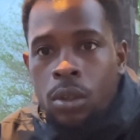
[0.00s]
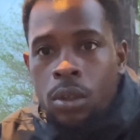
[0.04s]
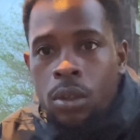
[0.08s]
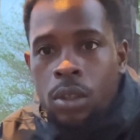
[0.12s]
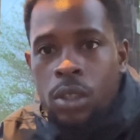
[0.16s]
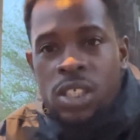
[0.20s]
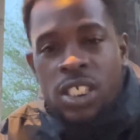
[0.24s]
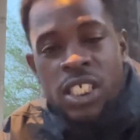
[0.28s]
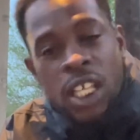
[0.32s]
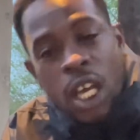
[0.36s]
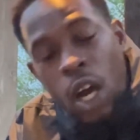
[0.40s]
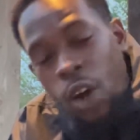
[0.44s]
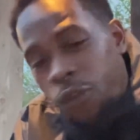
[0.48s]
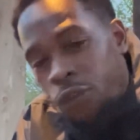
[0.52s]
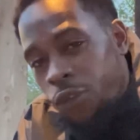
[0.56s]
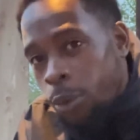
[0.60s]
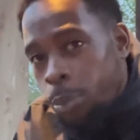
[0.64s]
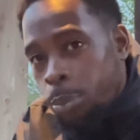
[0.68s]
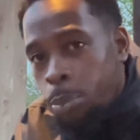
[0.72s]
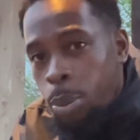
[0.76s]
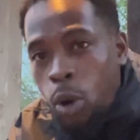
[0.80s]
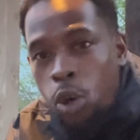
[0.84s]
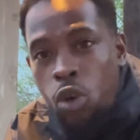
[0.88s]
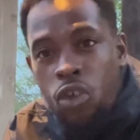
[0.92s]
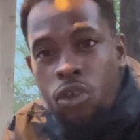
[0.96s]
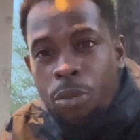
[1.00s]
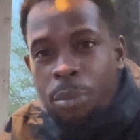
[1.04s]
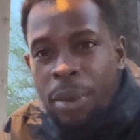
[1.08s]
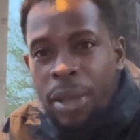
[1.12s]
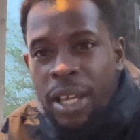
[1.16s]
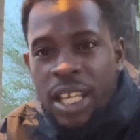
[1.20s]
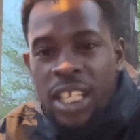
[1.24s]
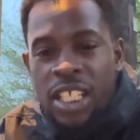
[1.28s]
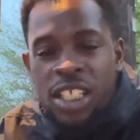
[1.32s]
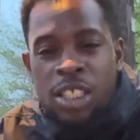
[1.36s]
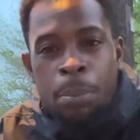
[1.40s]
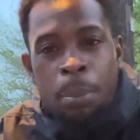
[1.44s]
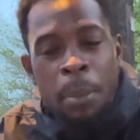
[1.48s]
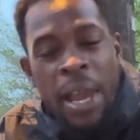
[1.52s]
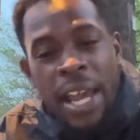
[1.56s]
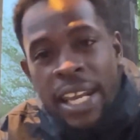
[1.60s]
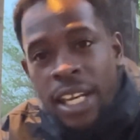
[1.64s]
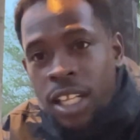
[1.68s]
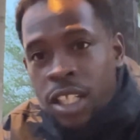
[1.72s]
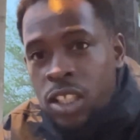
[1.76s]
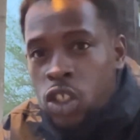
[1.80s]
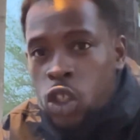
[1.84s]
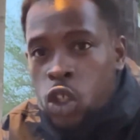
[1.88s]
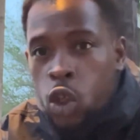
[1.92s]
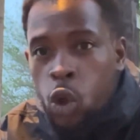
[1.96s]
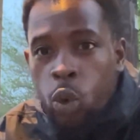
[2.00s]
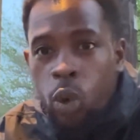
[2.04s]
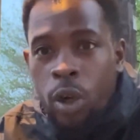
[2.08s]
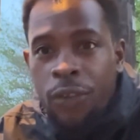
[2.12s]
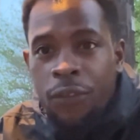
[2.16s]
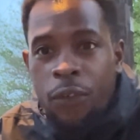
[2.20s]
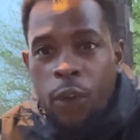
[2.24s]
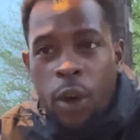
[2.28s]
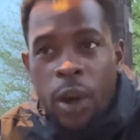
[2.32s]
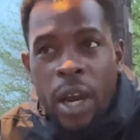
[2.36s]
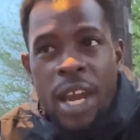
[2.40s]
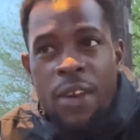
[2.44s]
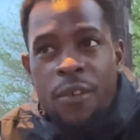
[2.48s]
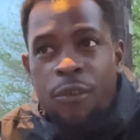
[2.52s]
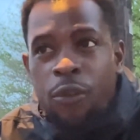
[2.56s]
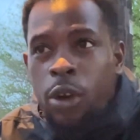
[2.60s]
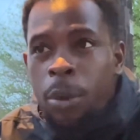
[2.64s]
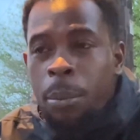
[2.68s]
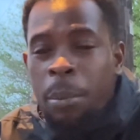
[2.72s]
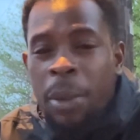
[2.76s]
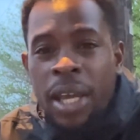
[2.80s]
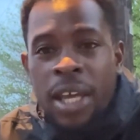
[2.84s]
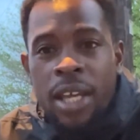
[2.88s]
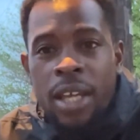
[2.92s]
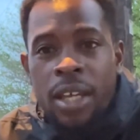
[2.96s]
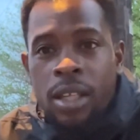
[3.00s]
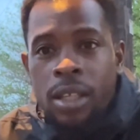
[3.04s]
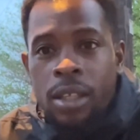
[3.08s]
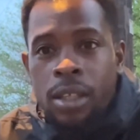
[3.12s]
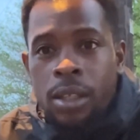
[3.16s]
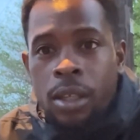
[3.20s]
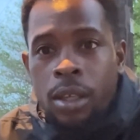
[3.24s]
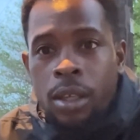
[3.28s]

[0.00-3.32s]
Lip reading: self-improvement is mandatory for every man.